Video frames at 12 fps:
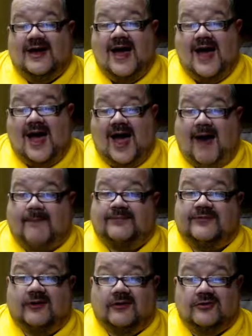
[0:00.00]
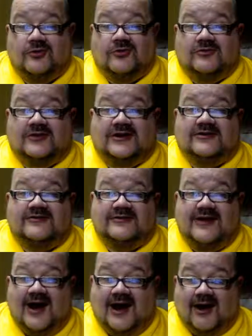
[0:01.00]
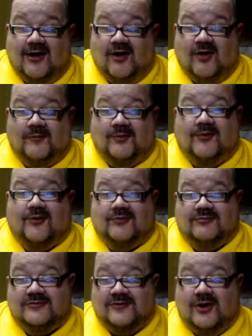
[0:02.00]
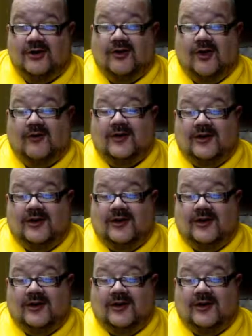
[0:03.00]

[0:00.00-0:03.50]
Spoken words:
Absolutely terrible logo.